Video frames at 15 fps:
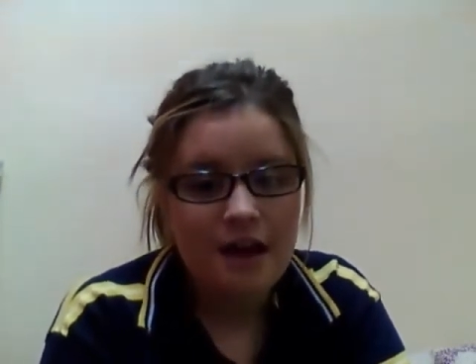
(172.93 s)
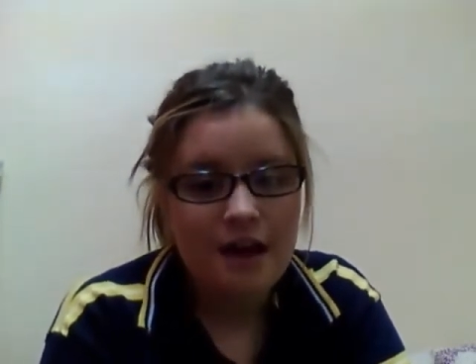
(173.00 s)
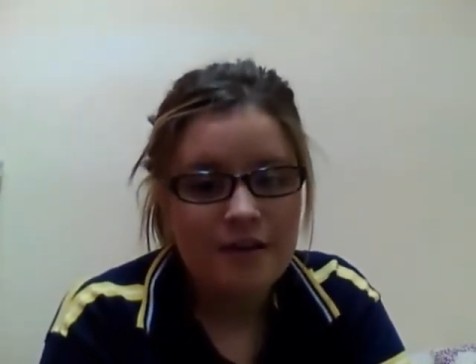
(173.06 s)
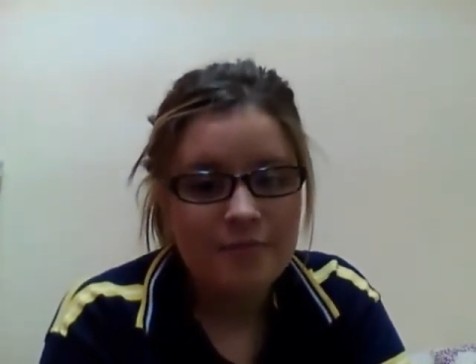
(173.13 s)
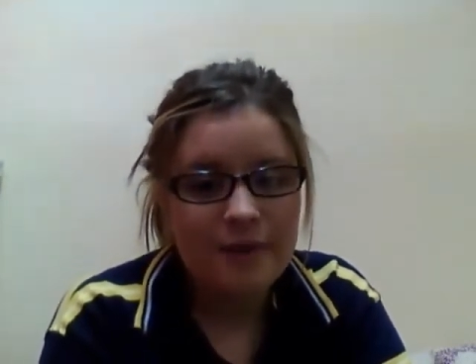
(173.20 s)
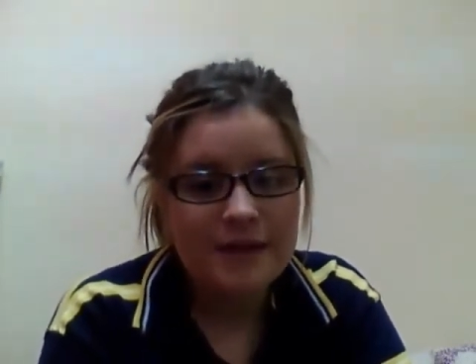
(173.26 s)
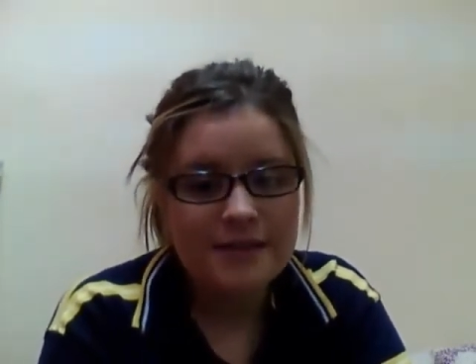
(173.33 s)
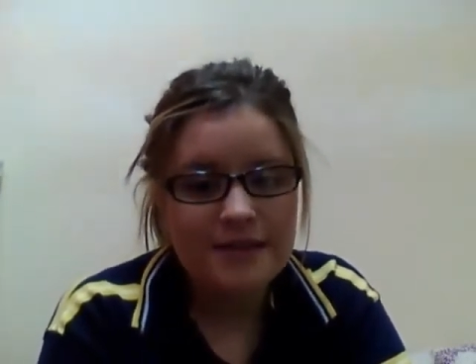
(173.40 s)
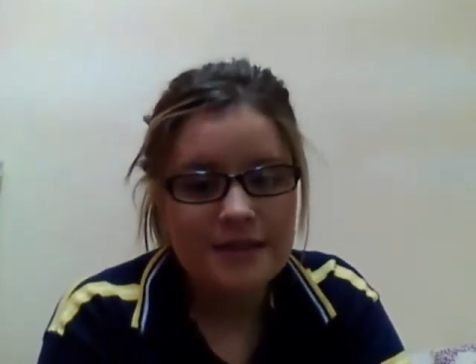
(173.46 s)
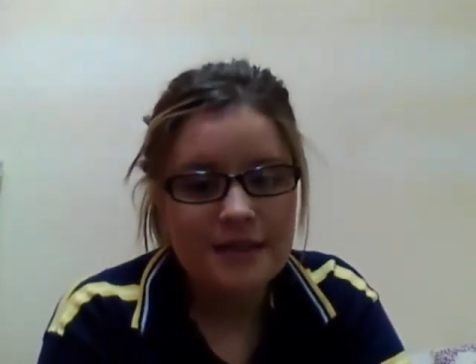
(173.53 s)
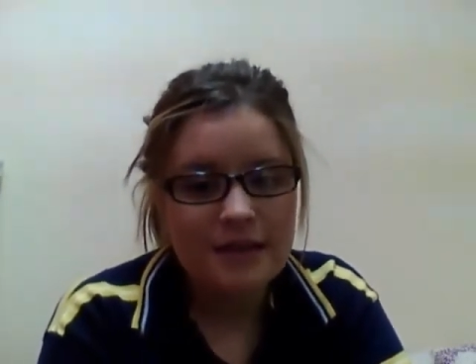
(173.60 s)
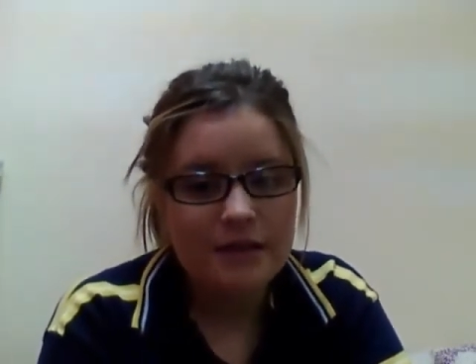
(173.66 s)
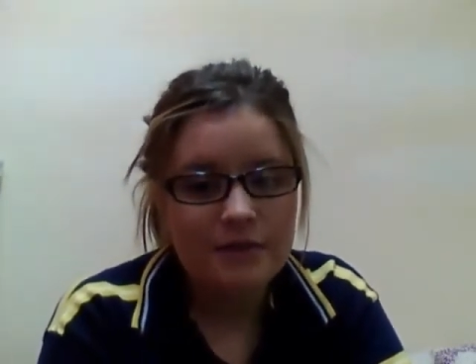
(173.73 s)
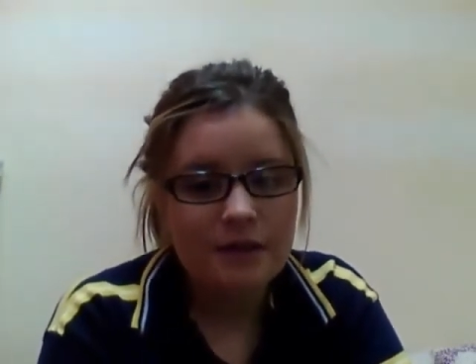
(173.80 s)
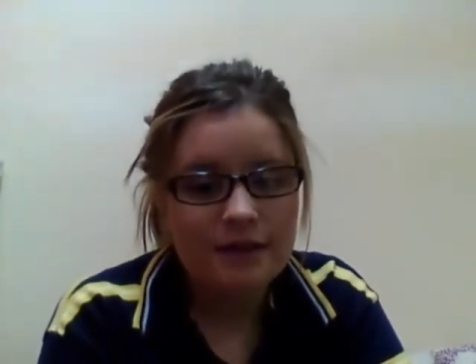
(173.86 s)
I
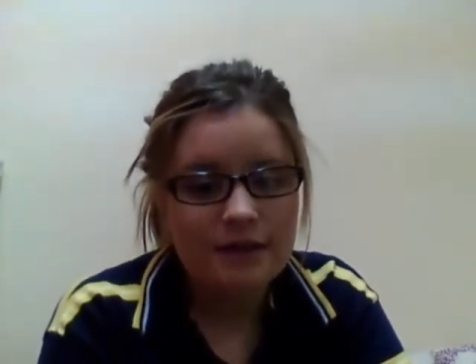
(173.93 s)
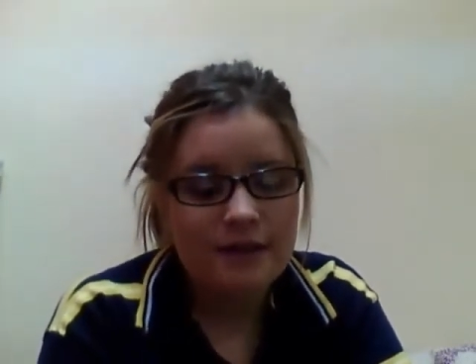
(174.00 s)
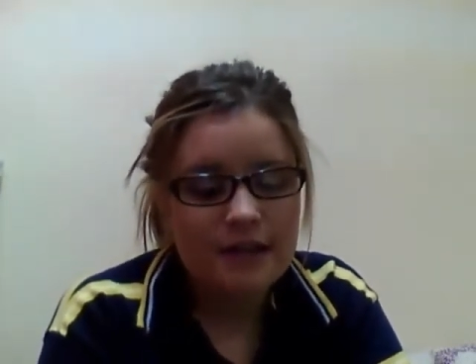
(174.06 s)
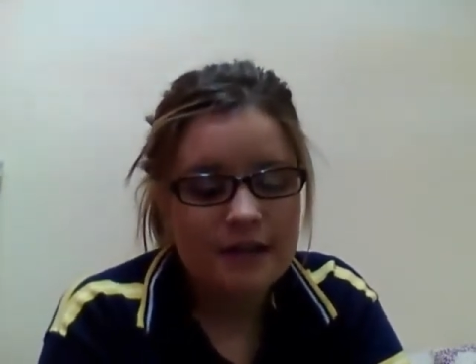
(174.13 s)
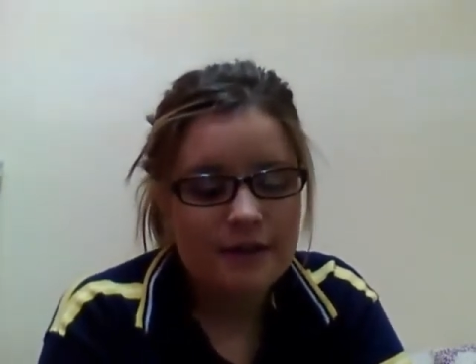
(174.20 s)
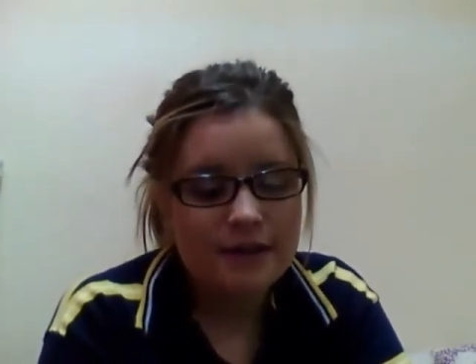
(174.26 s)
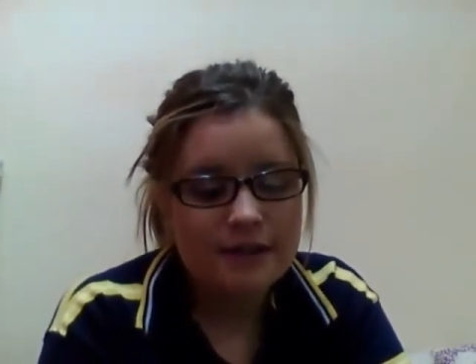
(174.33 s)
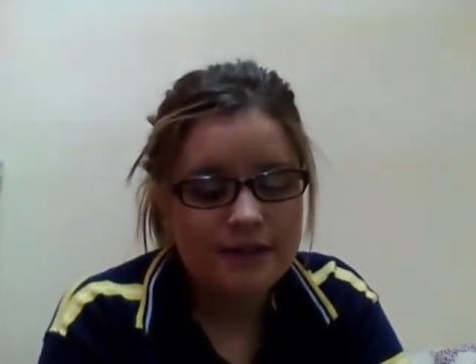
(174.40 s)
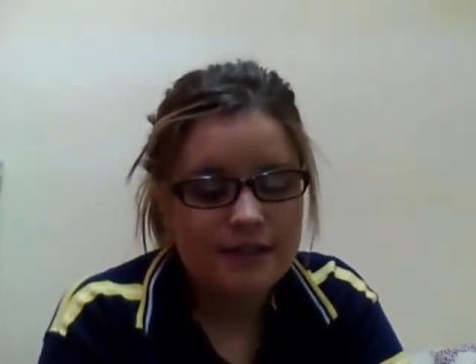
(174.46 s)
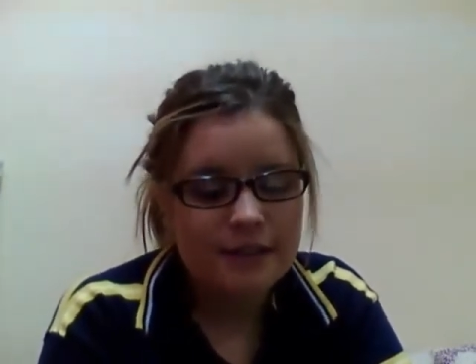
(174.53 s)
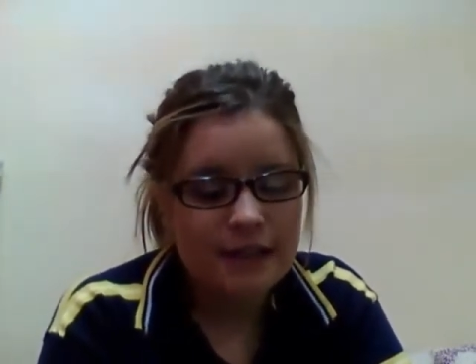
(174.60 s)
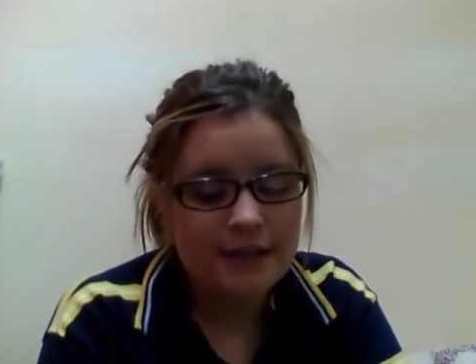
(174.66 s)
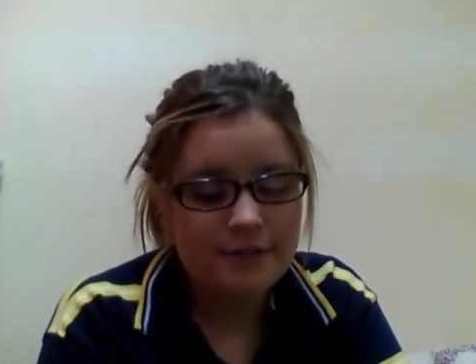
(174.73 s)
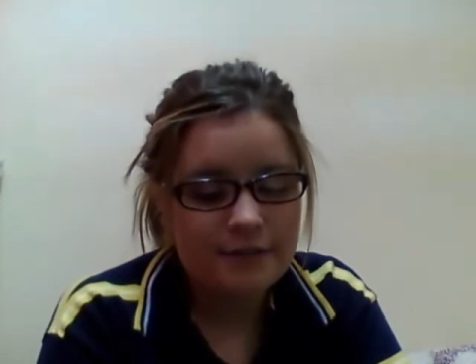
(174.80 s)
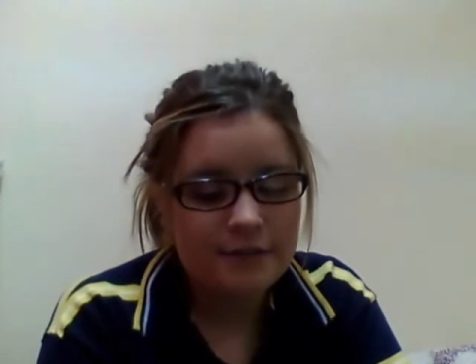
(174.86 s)
basically got one
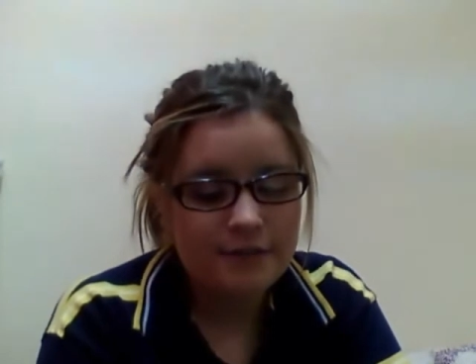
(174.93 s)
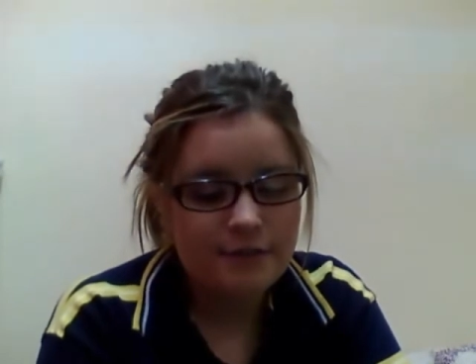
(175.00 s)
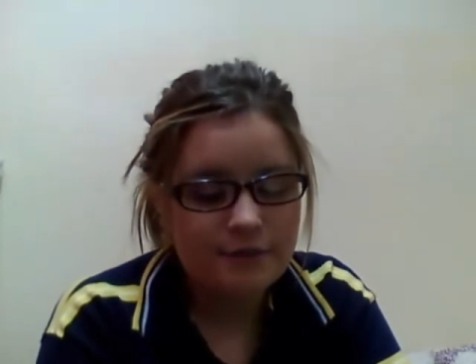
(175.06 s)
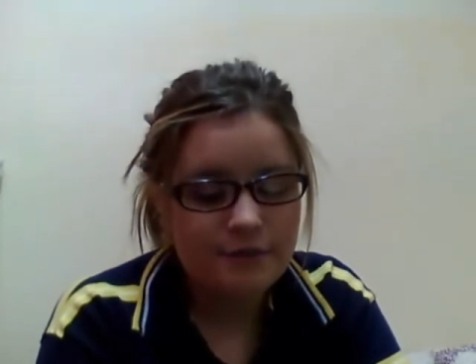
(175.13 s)
evaluation left